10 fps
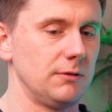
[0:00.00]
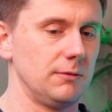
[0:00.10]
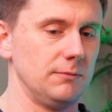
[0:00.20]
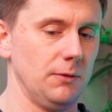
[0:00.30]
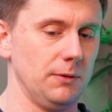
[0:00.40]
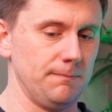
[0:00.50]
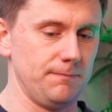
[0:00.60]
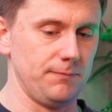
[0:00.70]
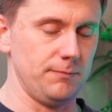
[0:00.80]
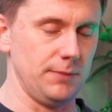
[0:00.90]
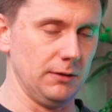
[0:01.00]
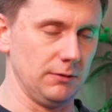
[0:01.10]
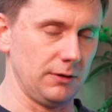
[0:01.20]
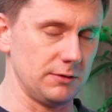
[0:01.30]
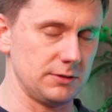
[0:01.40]
that we're
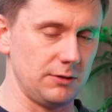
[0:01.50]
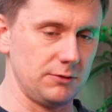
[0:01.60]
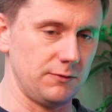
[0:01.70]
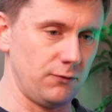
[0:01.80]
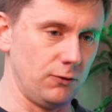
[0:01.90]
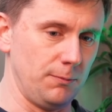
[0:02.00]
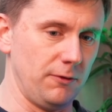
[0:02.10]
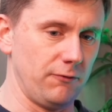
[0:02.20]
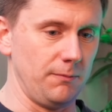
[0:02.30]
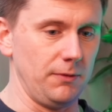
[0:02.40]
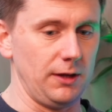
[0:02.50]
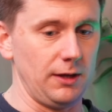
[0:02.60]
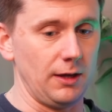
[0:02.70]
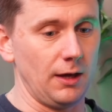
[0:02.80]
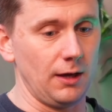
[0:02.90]
building the solution for, but from
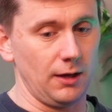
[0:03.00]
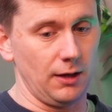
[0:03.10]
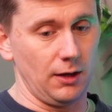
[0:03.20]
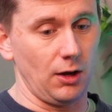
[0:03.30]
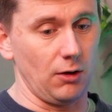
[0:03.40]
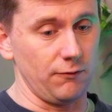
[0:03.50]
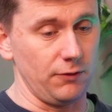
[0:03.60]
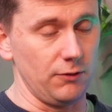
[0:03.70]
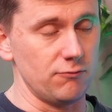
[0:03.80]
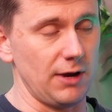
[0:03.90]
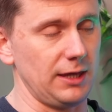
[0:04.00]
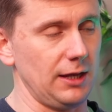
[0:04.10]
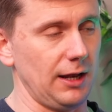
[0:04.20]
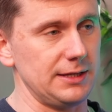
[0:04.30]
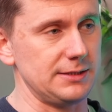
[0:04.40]
often the
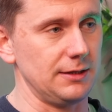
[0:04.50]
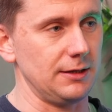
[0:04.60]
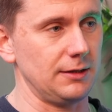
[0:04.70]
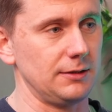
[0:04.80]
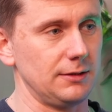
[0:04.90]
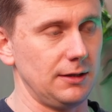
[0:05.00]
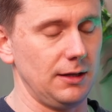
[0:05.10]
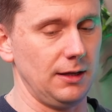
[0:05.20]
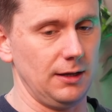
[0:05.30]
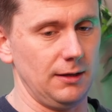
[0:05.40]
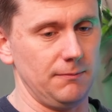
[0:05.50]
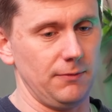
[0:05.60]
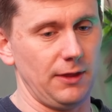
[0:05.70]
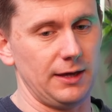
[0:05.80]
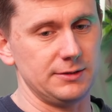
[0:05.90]
regulator
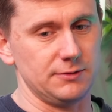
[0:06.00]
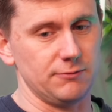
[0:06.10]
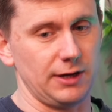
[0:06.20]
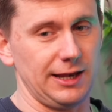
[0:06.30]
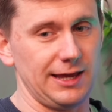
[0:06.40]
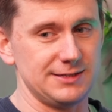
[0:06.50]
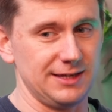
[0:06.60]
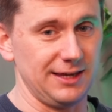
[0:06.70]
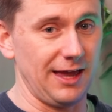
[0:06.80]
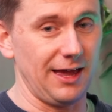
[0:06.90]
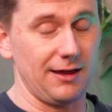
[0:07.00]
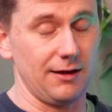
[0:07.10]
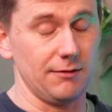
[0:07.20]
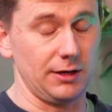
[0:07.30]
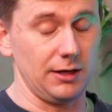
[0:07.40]
that isn't regulating
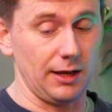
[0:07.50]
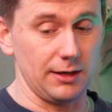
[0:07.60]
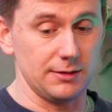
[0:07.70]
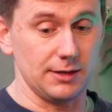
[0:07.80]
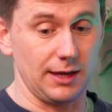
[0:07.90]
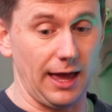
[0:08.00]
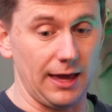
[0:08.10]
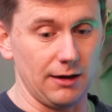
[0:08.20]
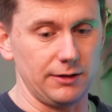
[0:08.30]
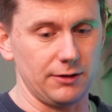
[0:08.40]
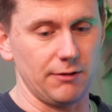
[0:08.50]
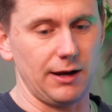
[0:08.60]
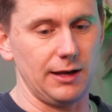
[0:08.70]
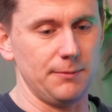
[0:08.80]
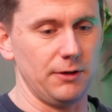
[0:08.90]
AI
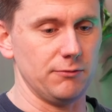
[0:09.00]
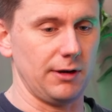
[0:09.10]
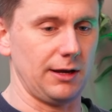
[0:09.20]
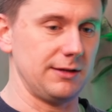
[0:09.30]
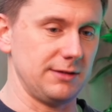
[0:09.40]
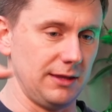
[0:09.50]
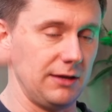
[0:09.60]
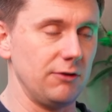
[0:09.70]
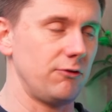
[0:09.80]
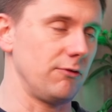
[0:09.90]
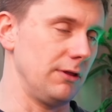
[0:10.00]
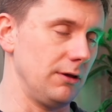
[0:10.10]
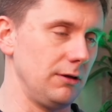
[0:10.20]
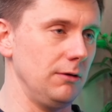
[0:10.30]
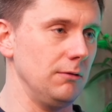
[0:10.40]
directly, but is regulating the industry that
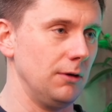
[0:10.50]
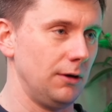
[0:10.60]
you